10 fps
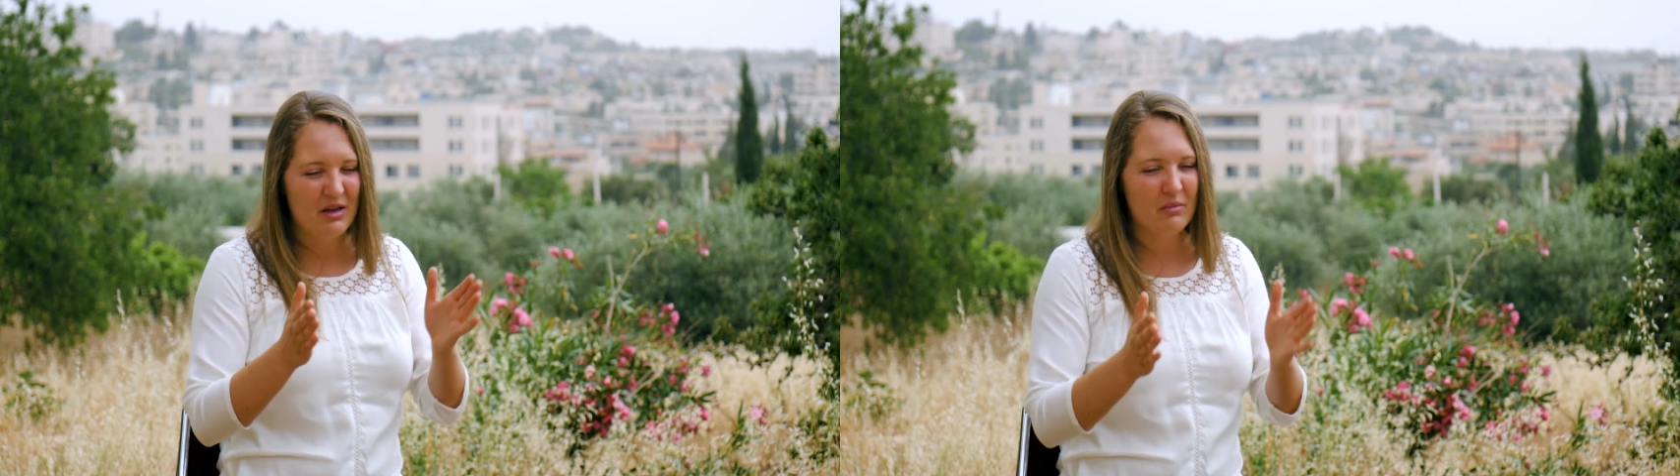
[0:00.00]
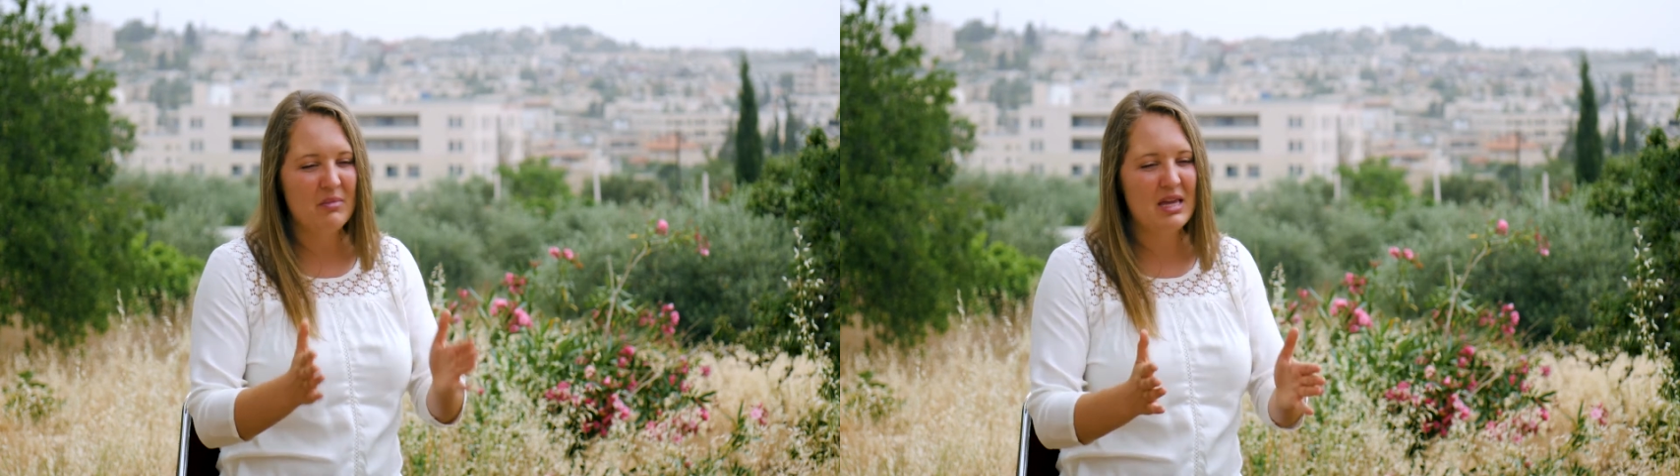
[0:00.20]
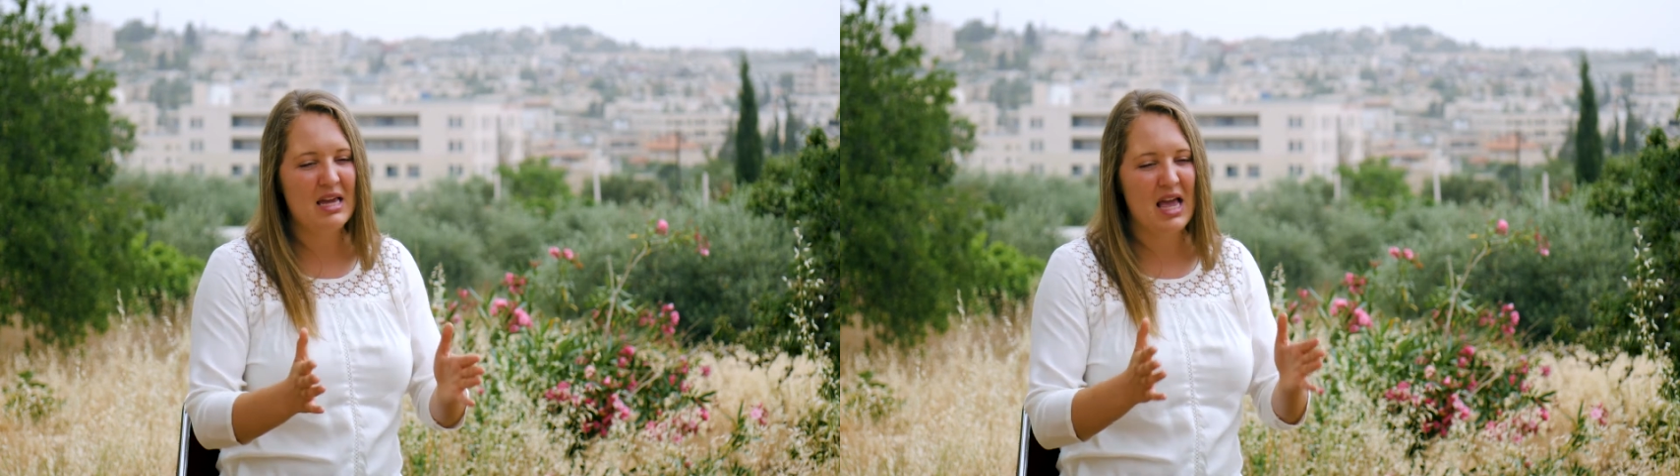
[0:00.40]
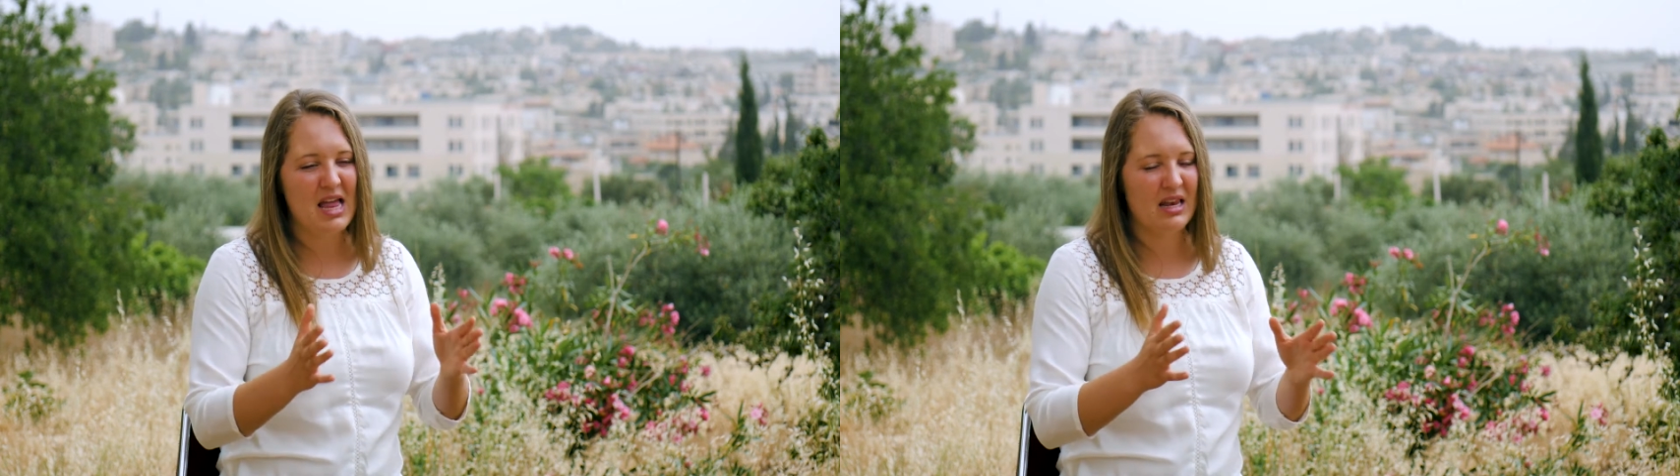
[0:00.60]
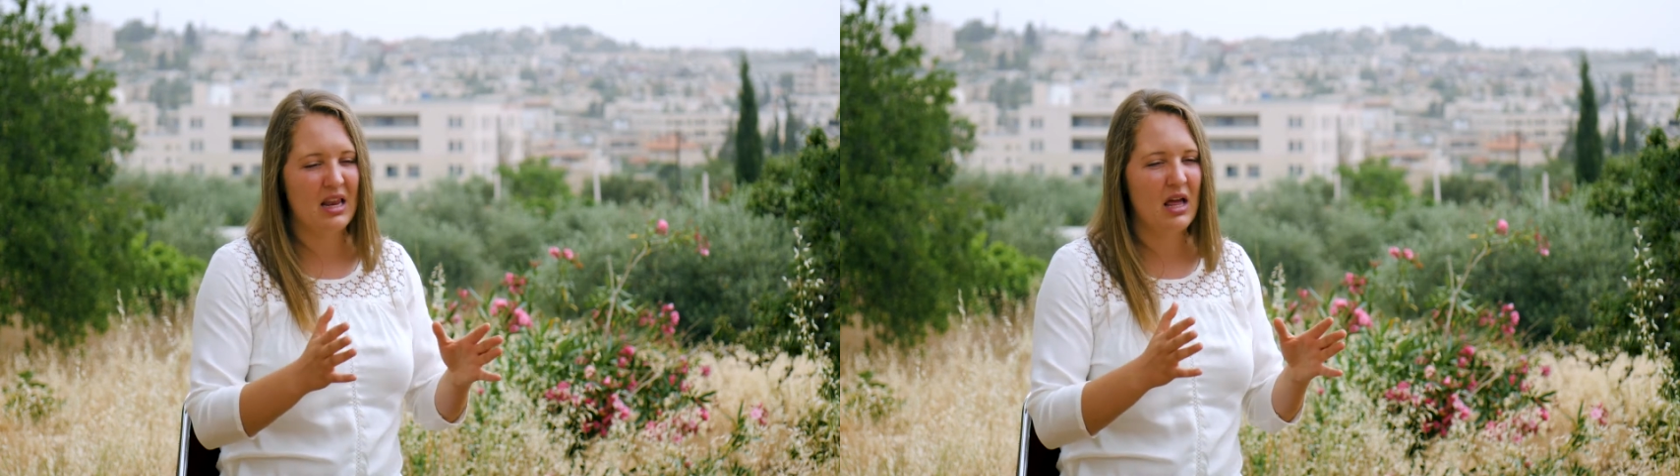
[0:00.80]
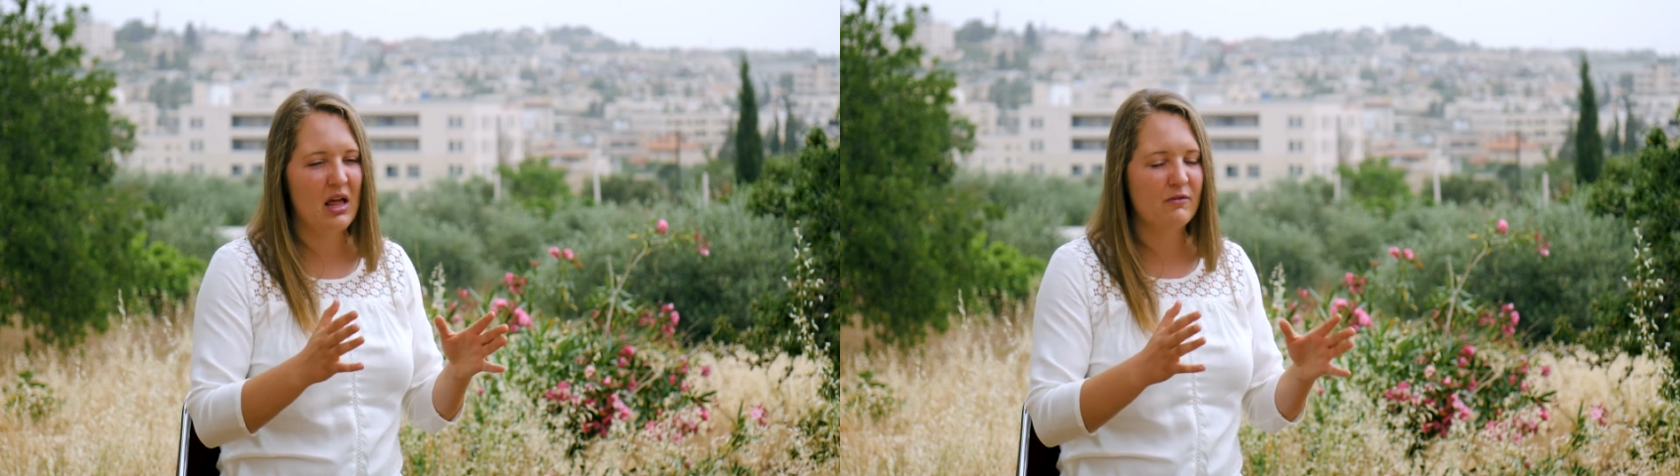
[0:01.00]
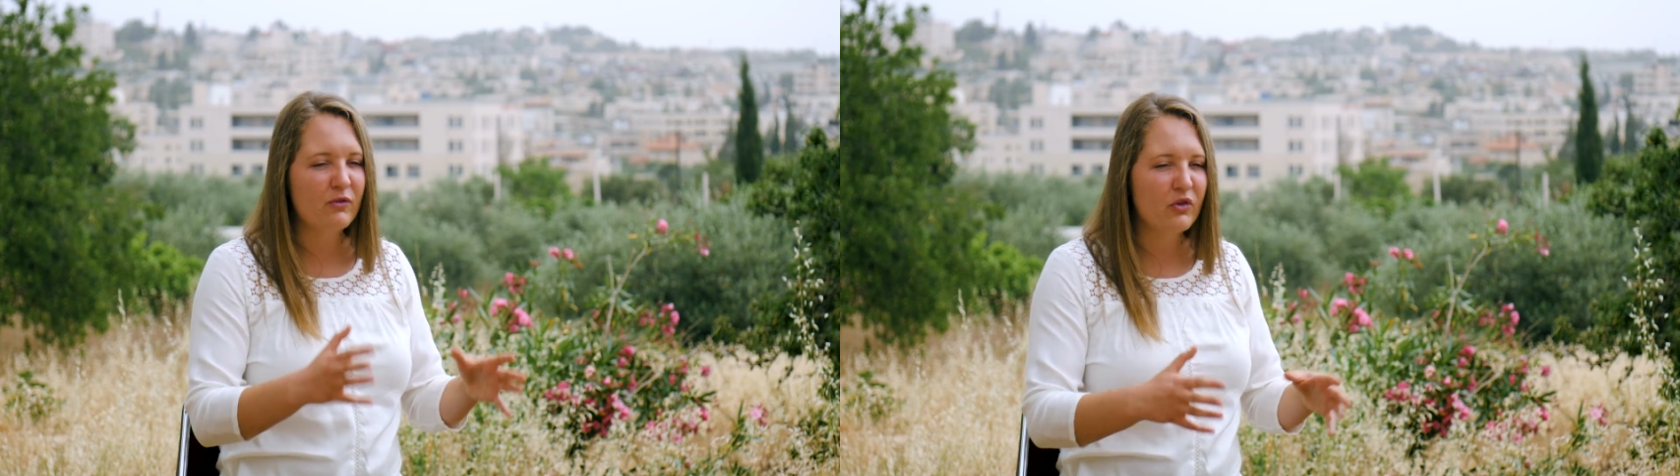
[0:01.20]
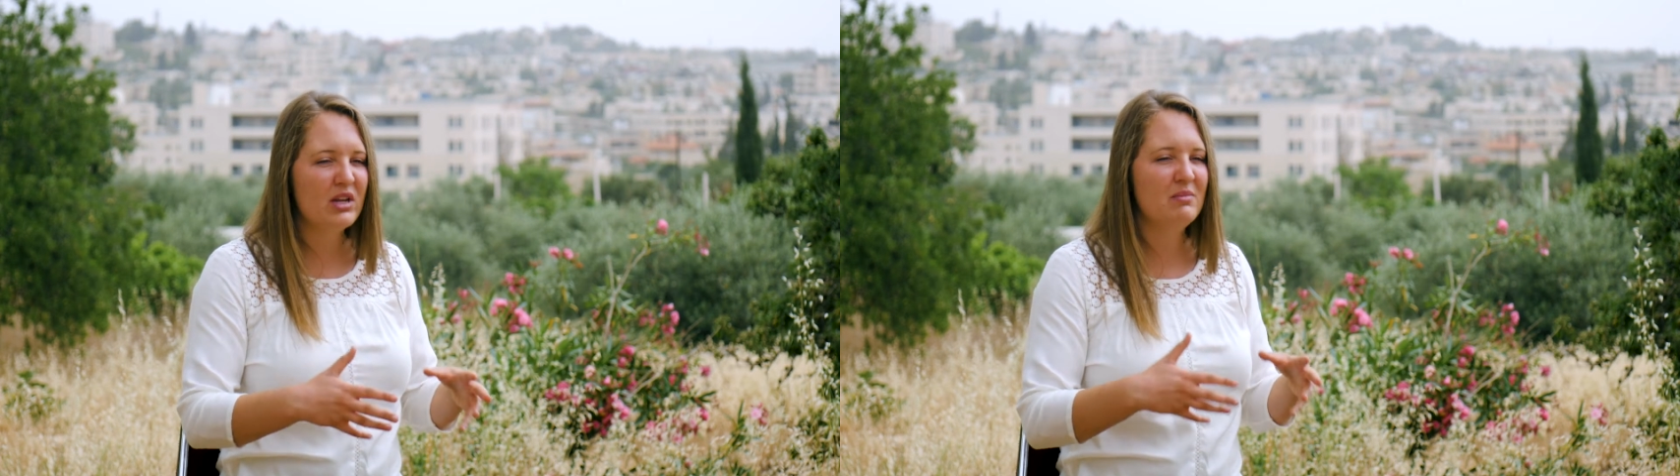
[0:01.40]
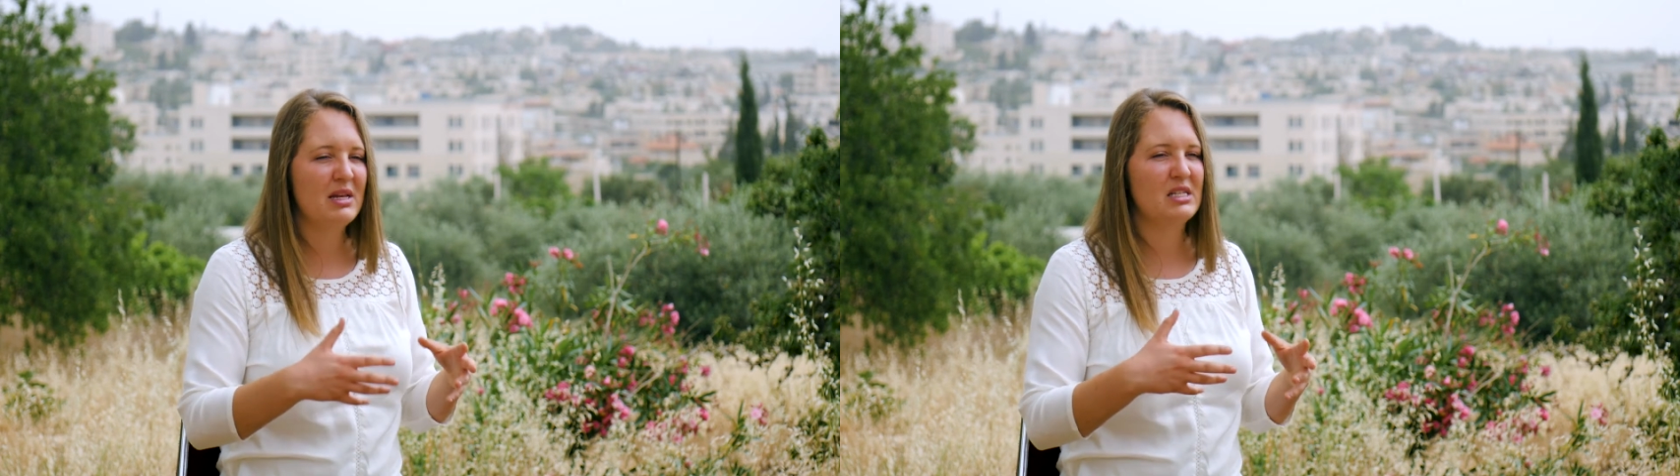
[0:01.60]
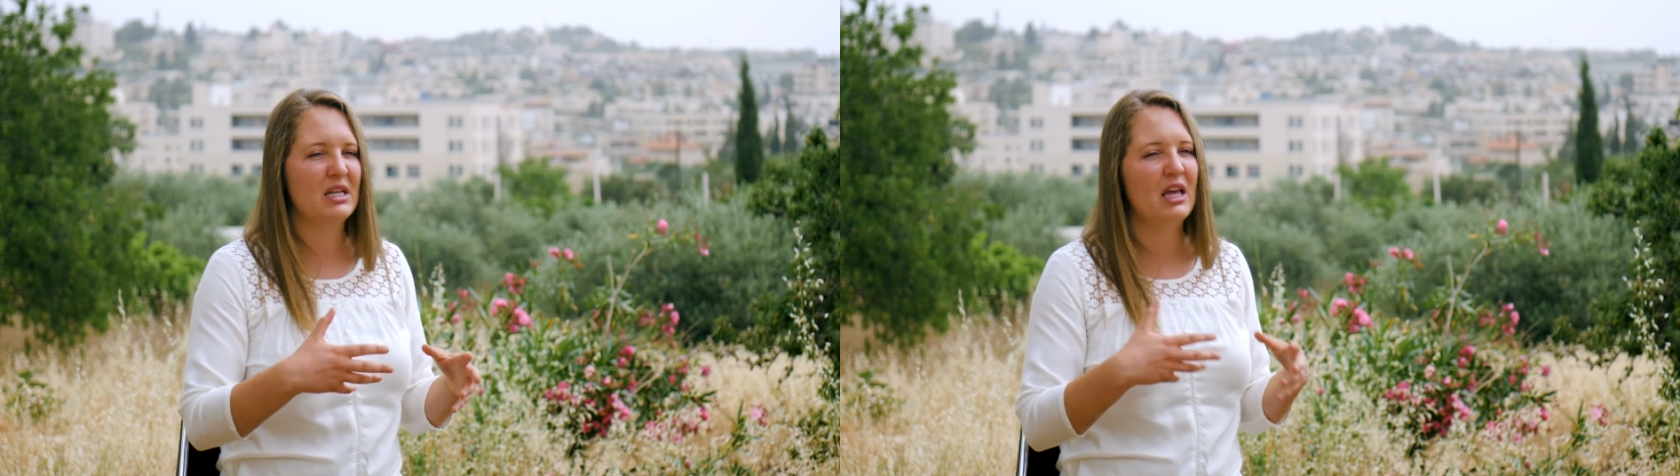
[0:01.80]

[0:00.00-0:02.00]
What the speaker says: me and freed me to